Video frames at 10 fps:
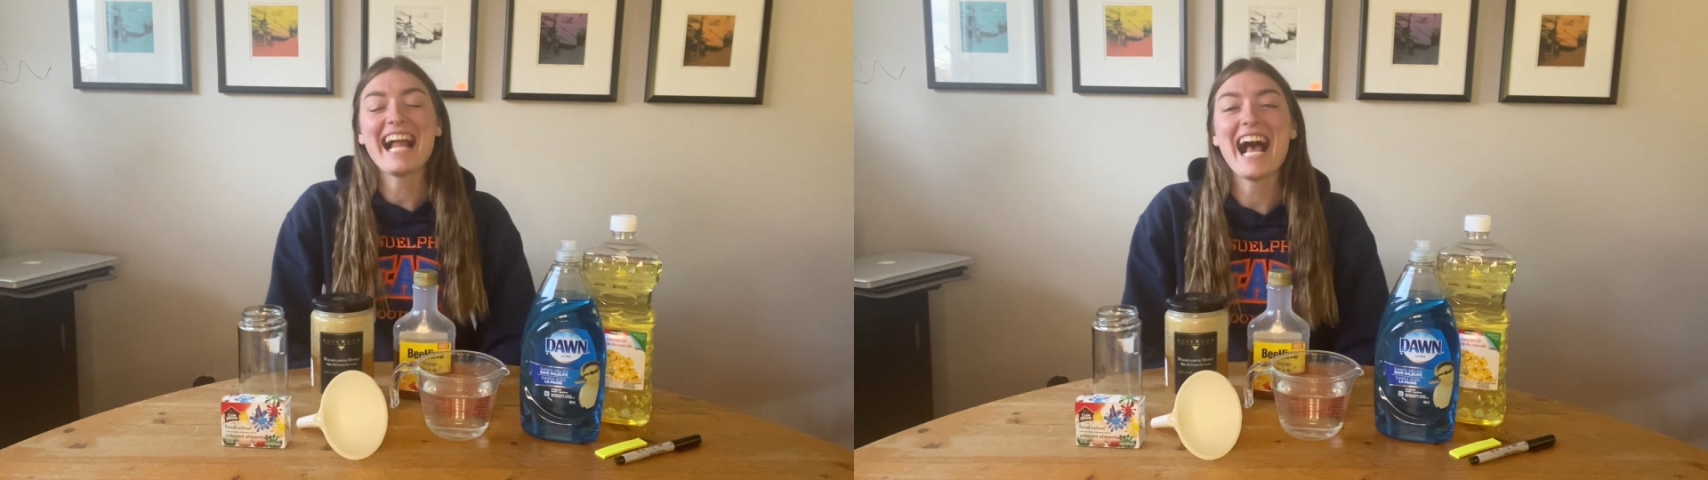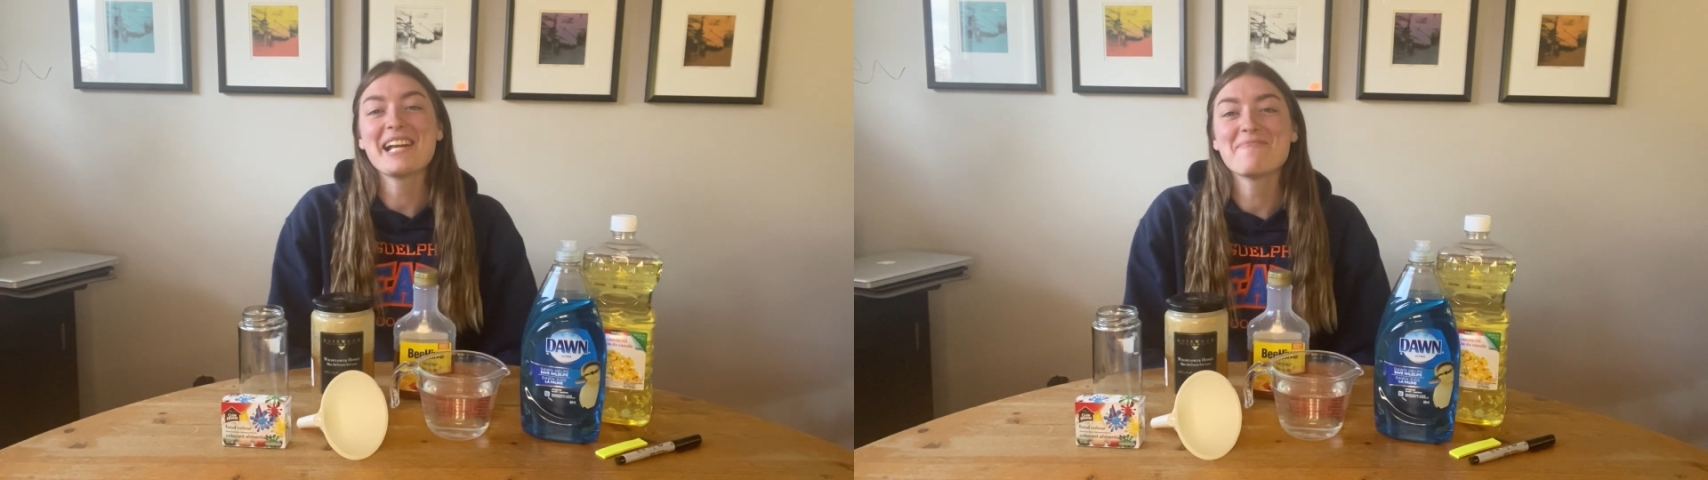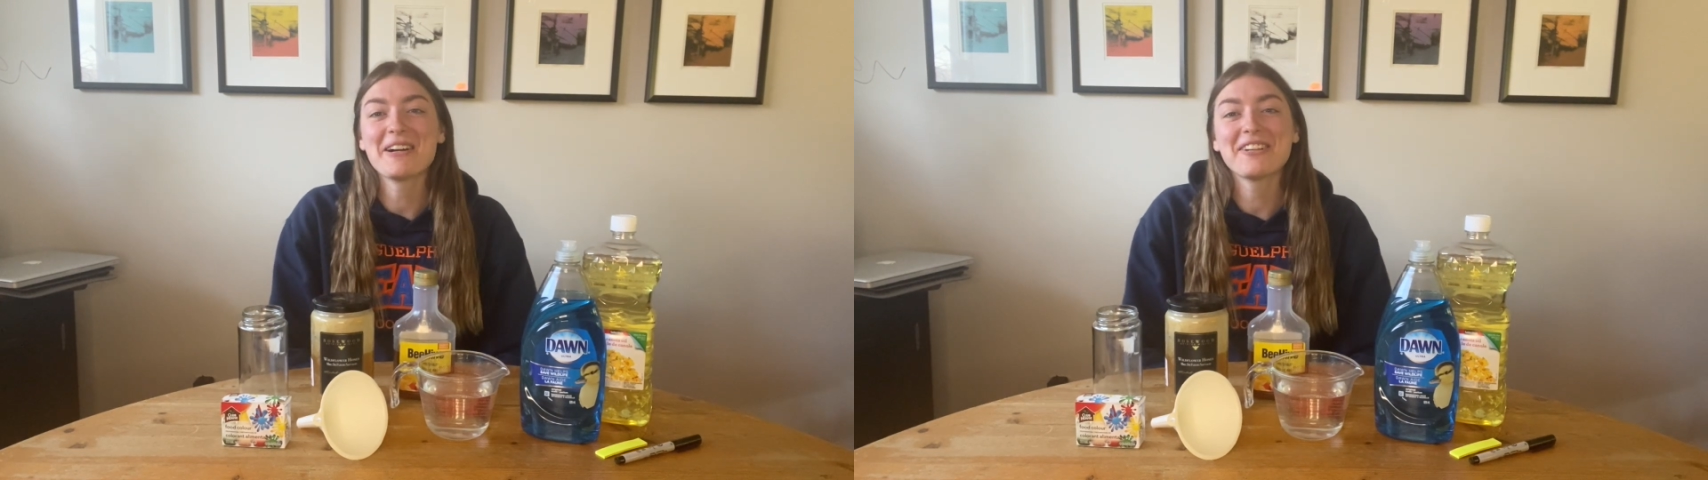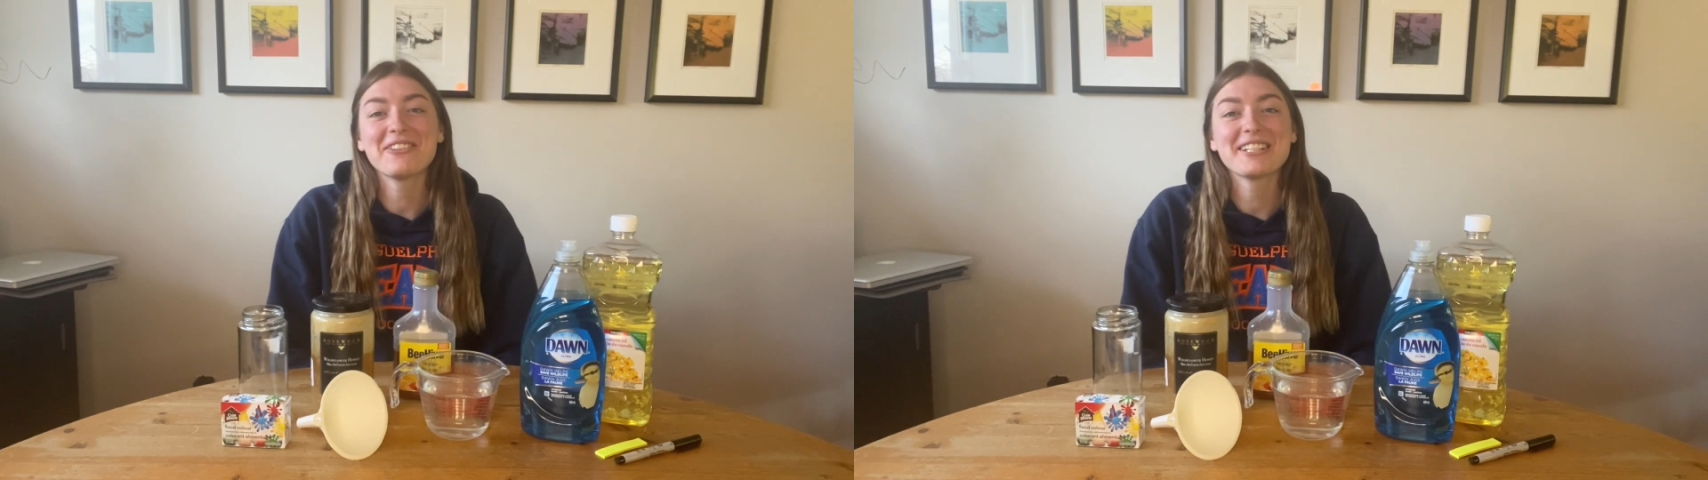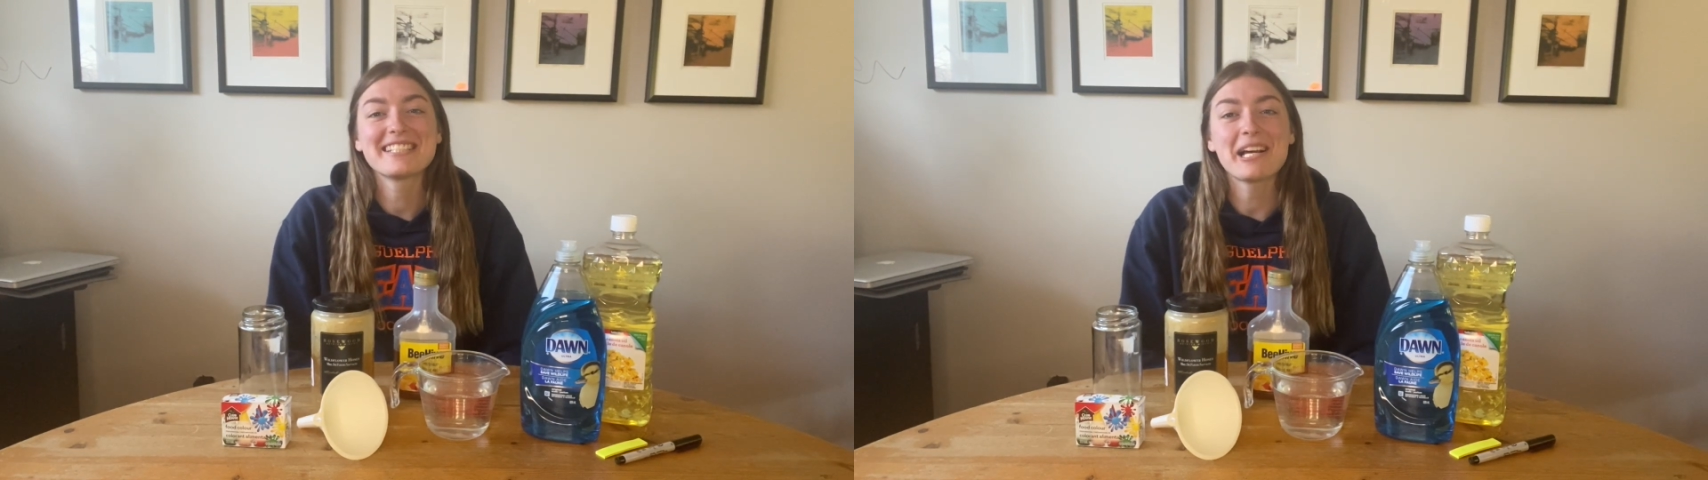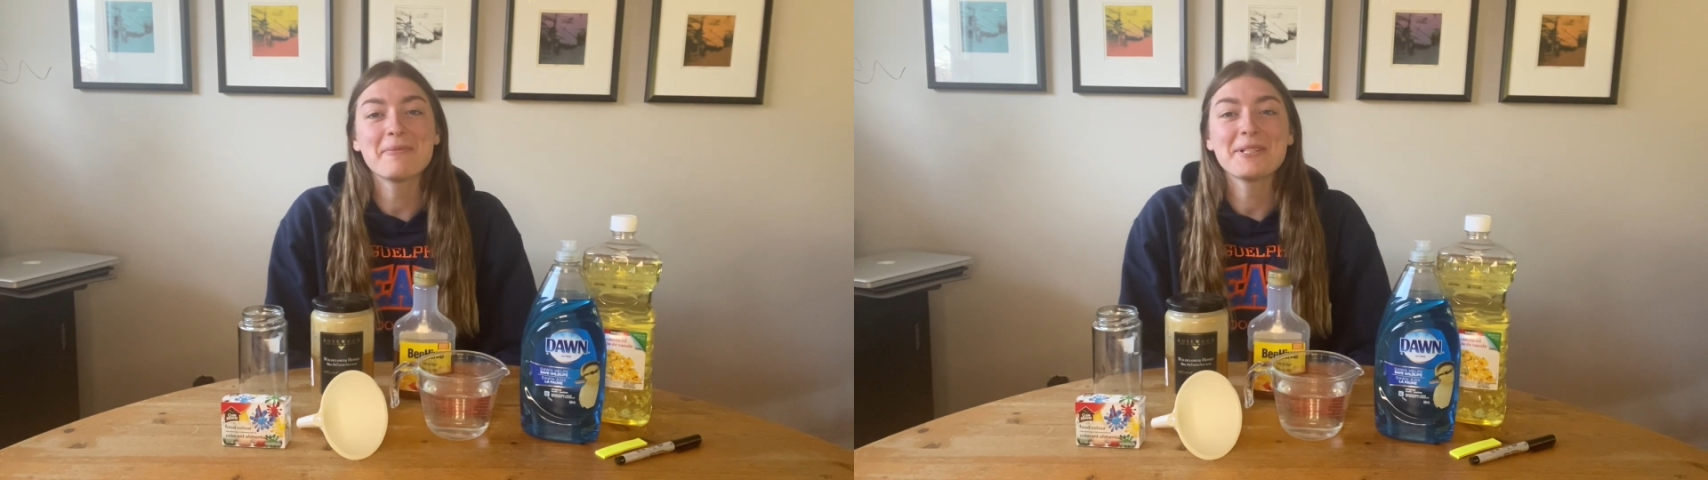I am one of your Summer